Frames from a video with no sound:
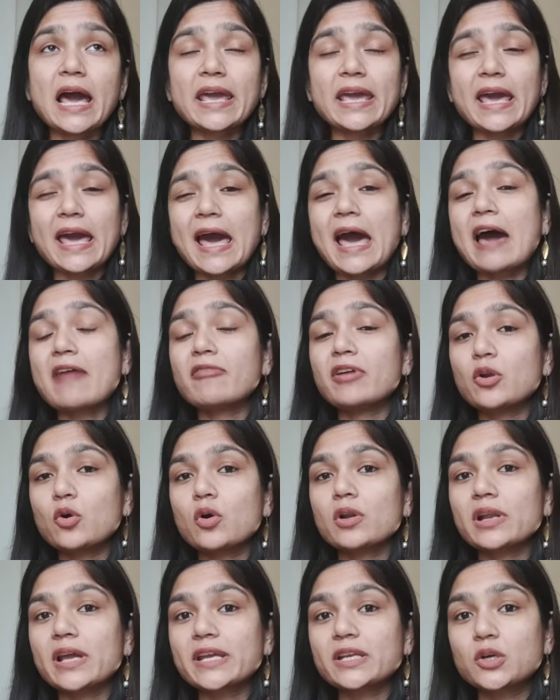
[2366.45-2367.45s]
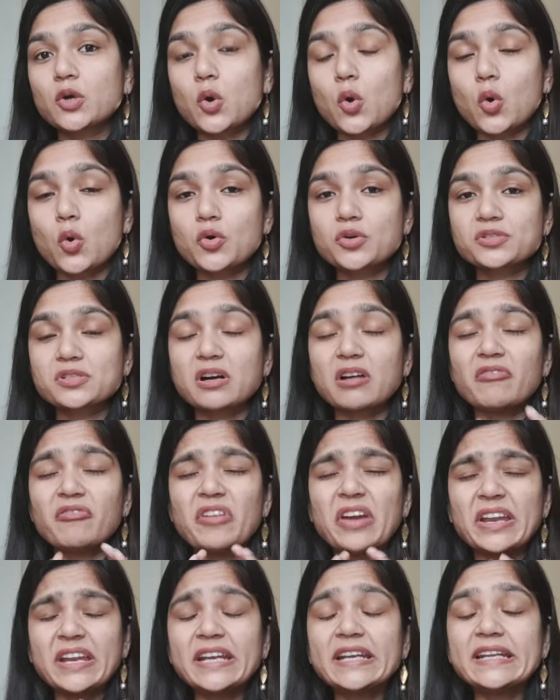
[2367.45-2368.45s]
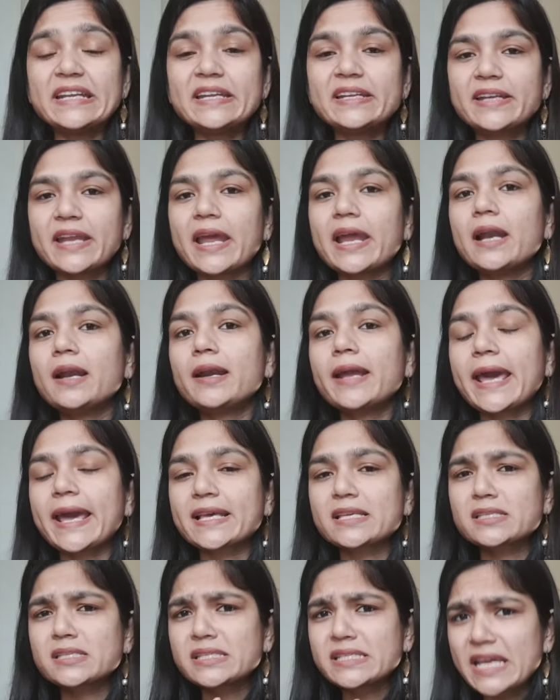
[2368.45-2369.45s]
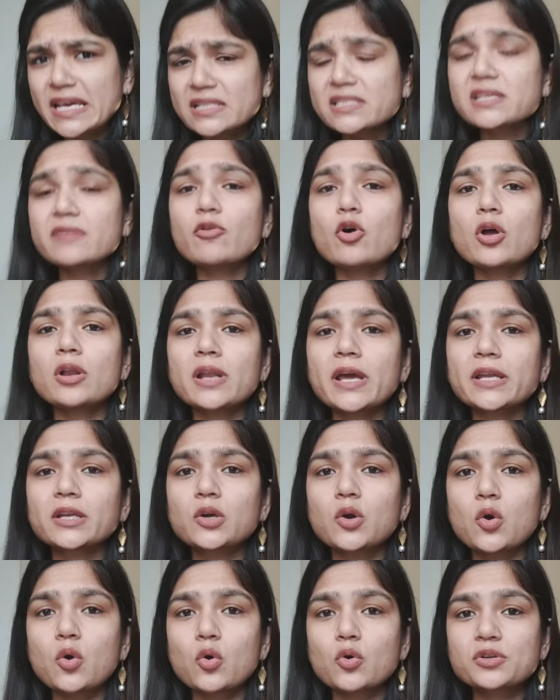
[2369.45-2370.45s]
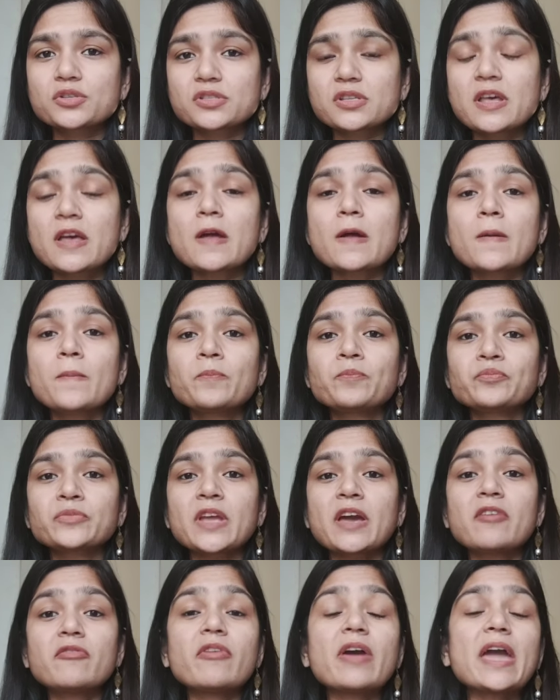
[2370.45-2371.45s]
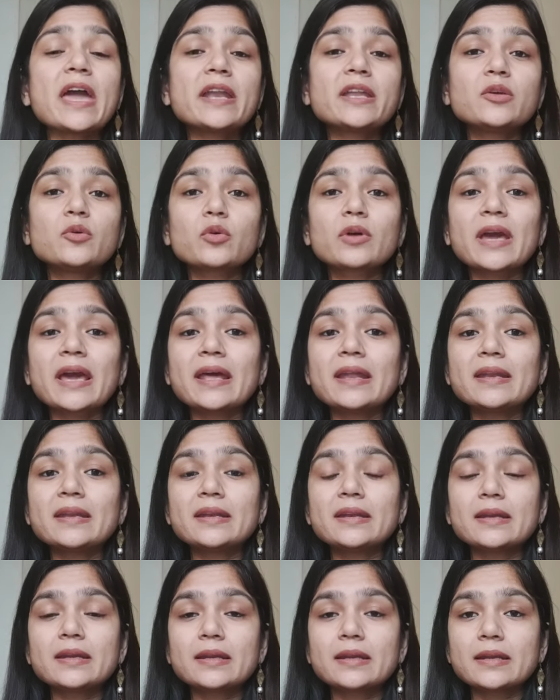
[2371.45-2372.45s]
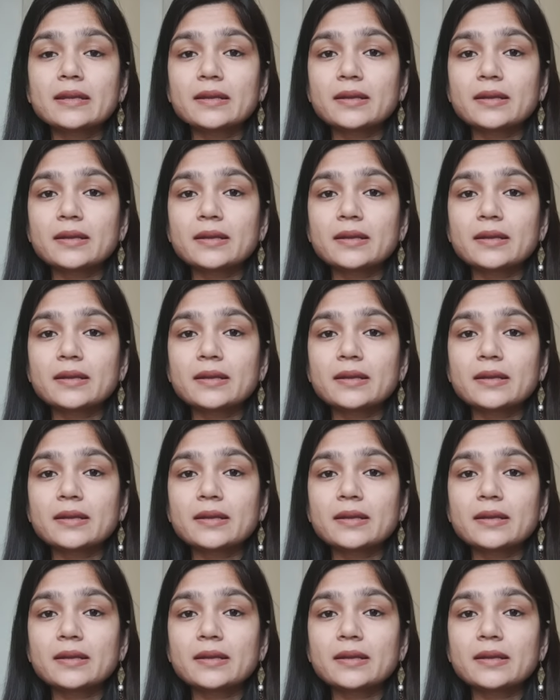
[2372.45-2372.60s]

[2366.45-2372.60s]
I have an online course, a very detailed, extensive online course where you can